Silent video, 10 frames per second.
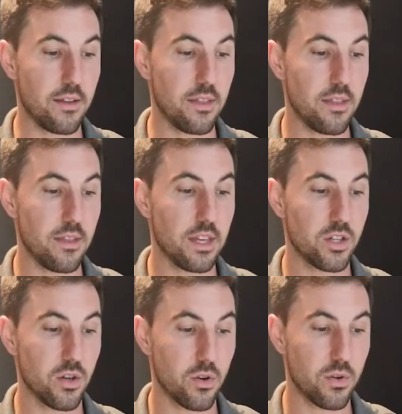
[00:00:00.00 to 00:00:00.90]
they
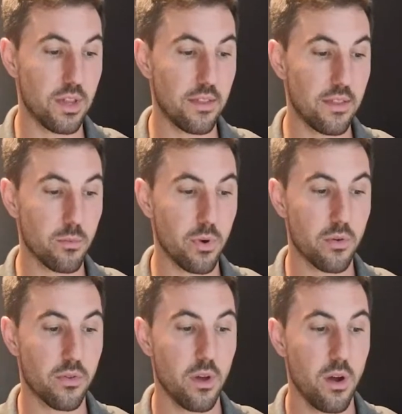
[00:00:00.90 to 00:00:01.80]
showed that there were
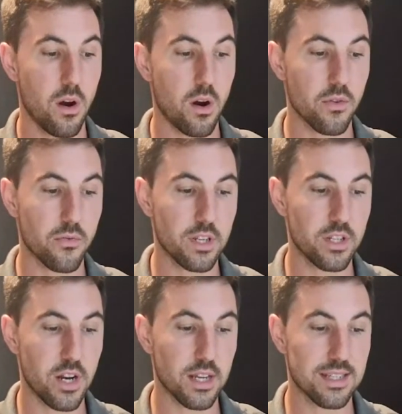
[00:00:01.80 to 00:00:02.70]
both
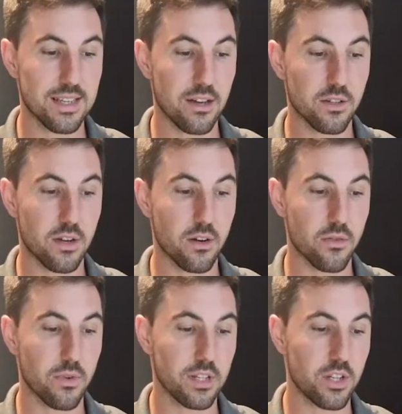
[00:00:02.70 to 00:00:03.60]
arthritogenic cells and
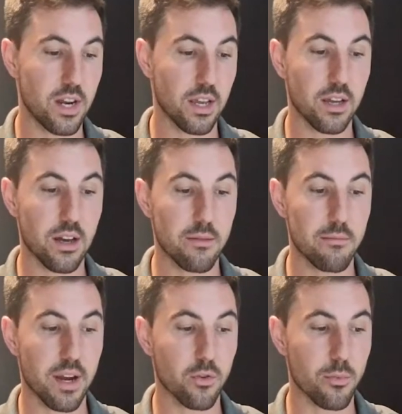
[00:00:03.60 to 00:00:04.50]
arthritogenic gut
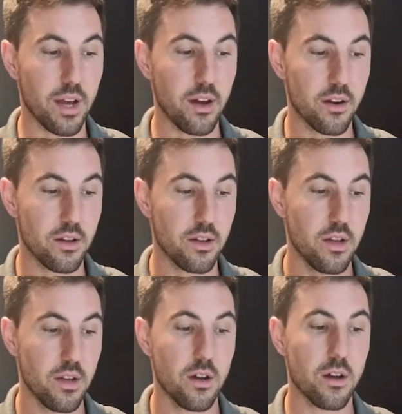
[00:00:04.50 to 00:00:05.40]
microbiota
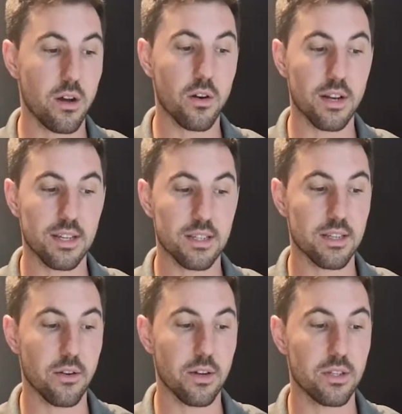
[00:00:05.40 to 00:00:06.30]
are
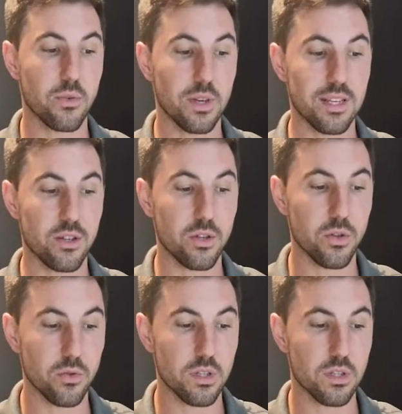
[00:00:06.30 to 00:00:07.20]
necessary to
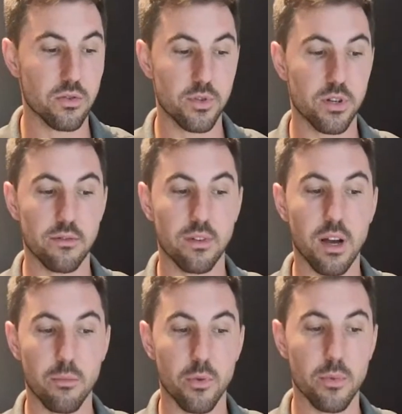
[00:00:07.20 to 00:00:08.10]
induce disruption of
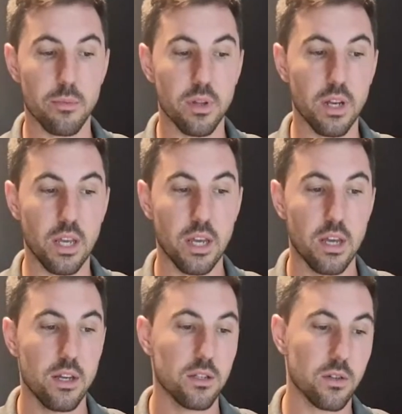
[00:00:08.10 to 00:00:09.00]
gut permeability.
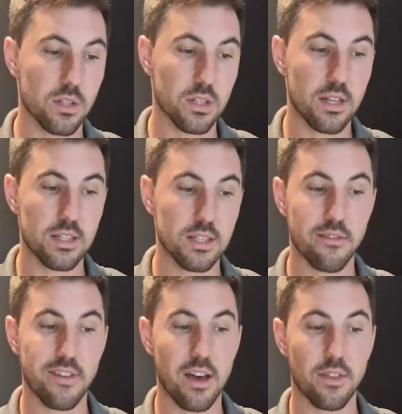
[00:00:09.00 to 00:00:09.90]
So in the studies, they
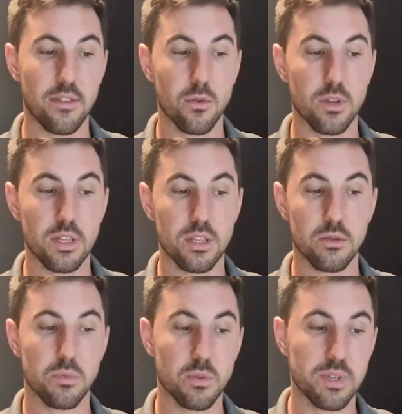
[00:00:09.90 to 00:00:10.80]
found that there were these
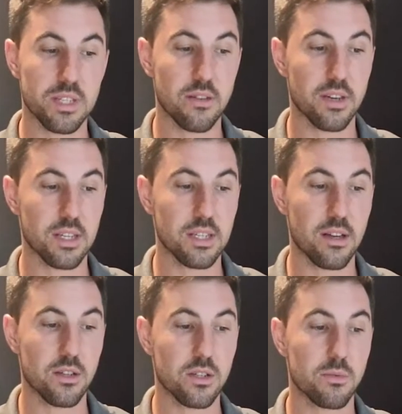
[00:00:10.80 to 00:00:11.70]
specific
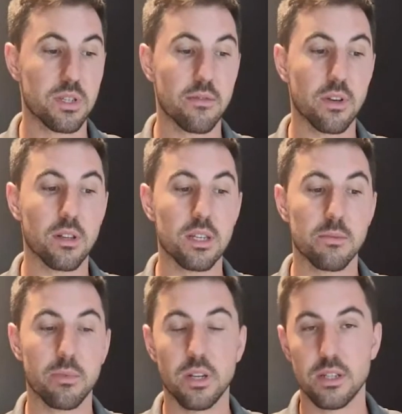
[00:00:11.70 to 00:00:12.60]
cells, specifically
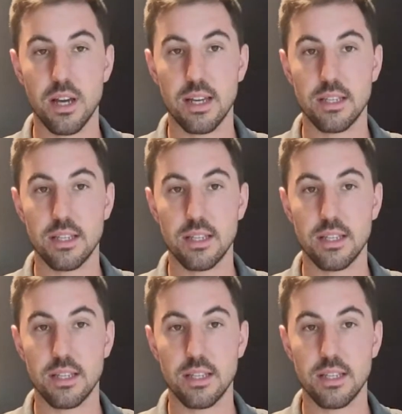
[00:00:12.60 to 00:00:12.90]
splenocytes